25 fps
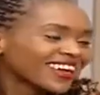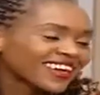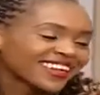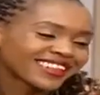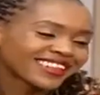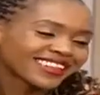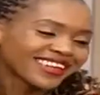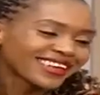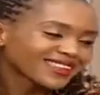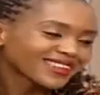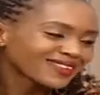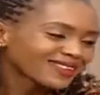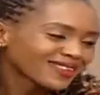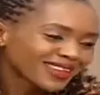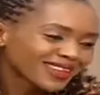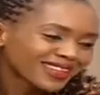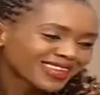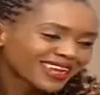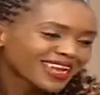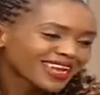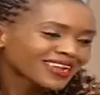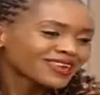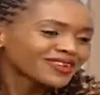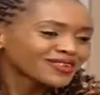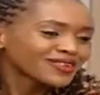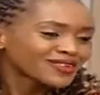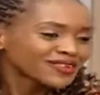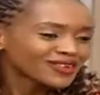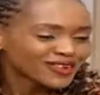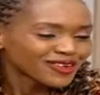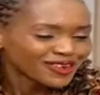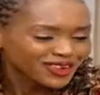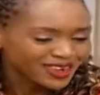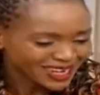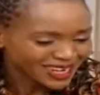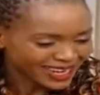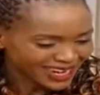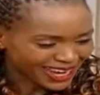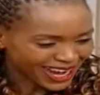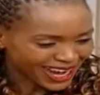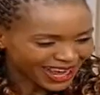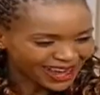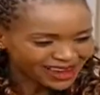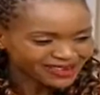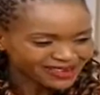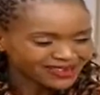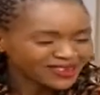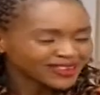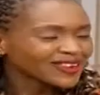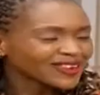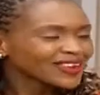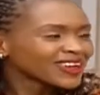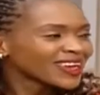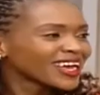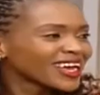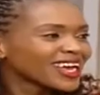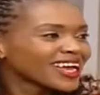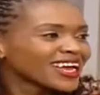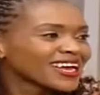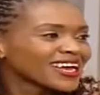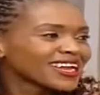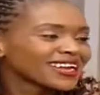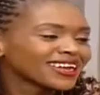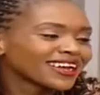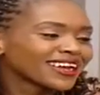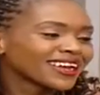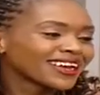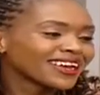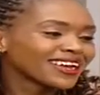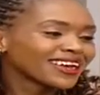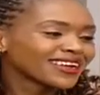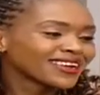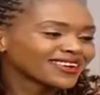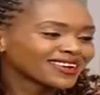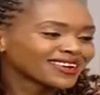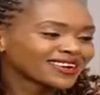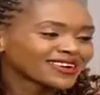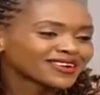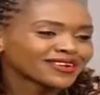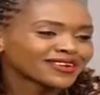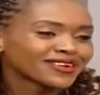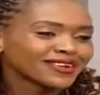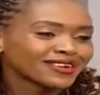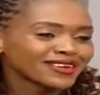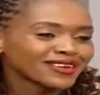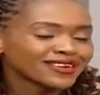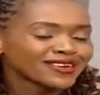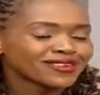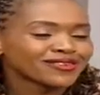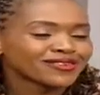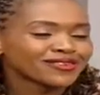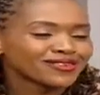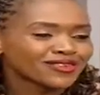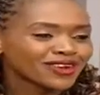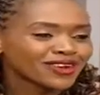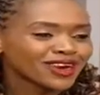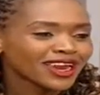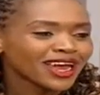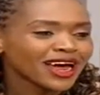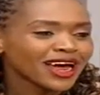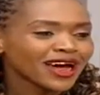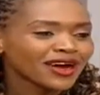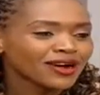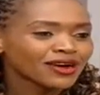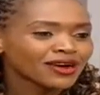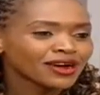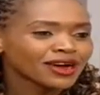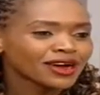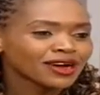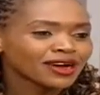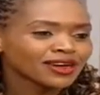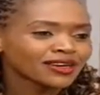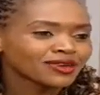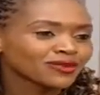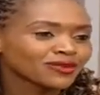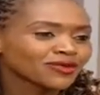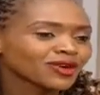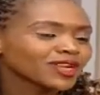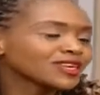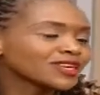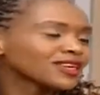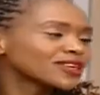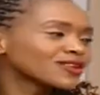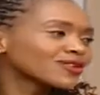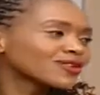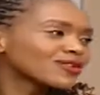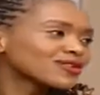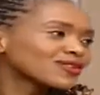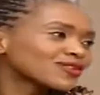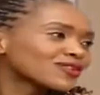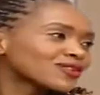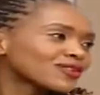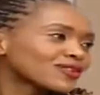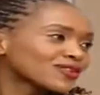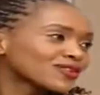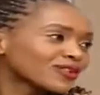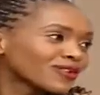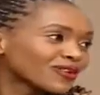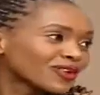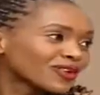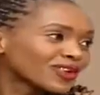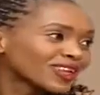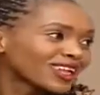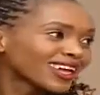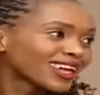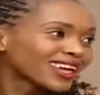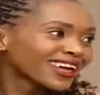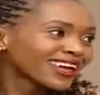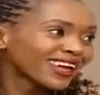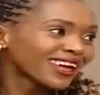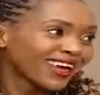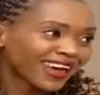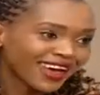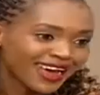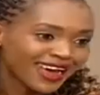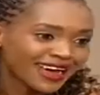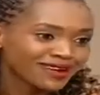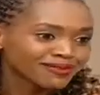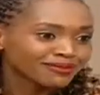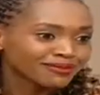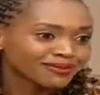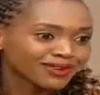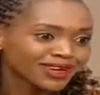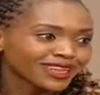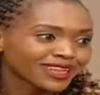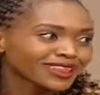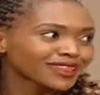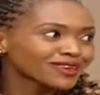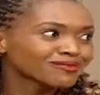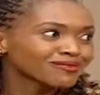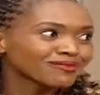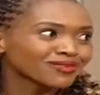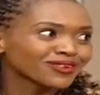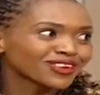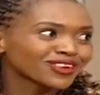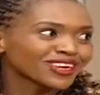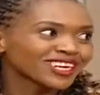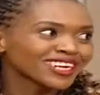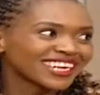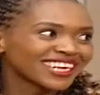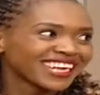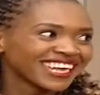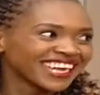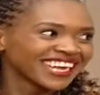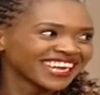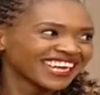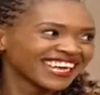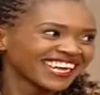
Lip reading: And that's what I do now. And, for now, when she goes to school, I'm getting bored.